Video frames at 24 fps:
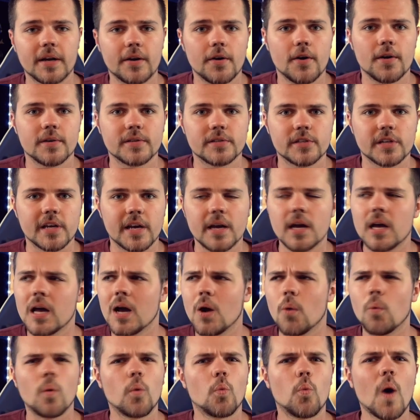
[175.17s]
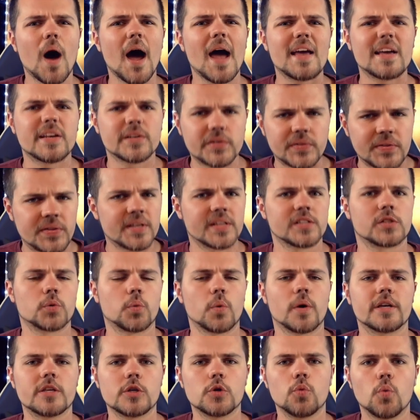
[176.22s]
at her and say, well, why is
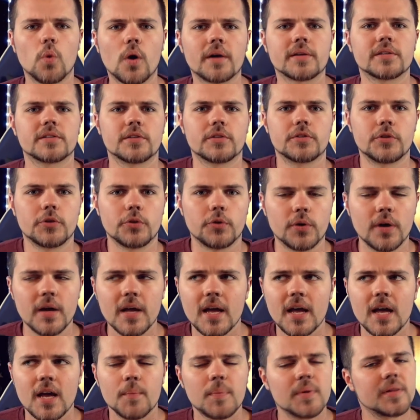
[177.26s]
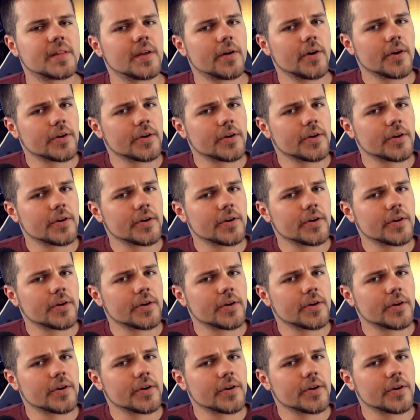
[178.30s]
this what you want to do? But there